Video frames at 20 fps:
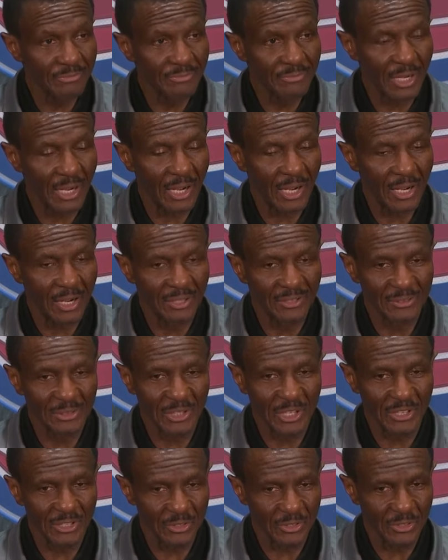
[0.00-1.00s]

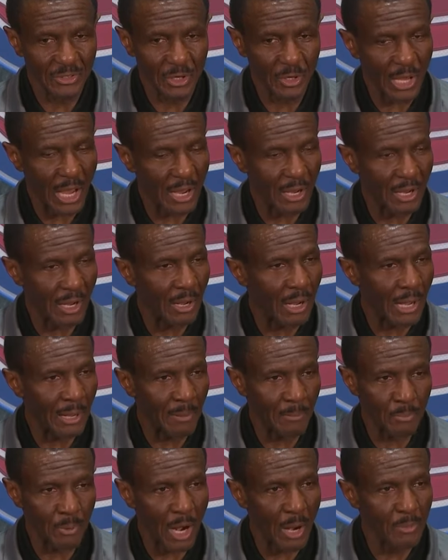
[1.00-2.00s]
I
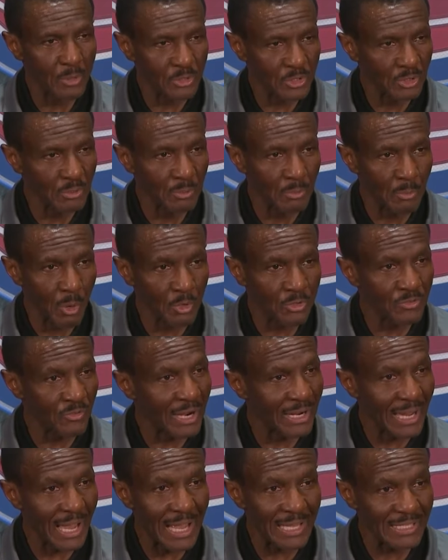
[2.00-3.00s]
promise you, most of our
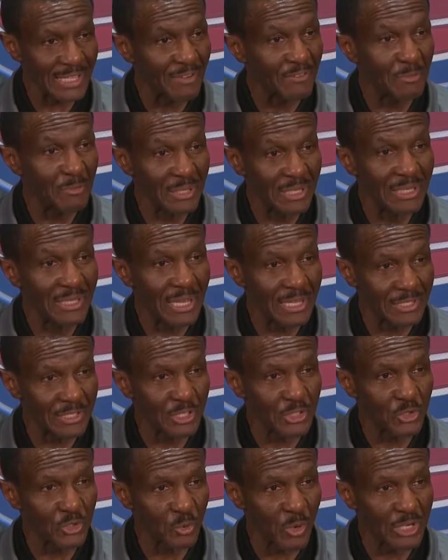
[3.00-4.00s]
guys haven't been in that
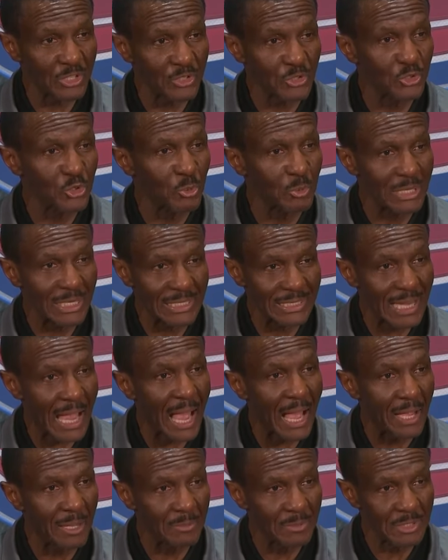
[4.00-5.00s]
situation too many
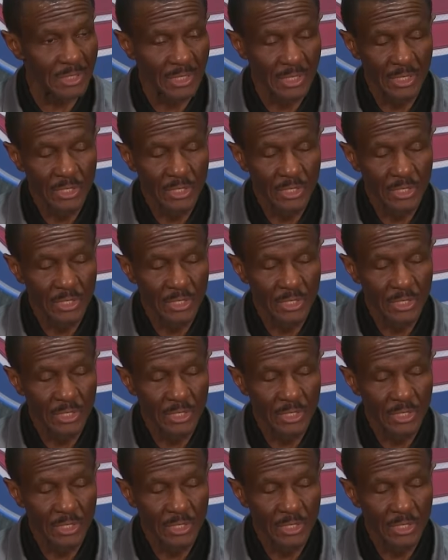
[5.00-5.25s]
times.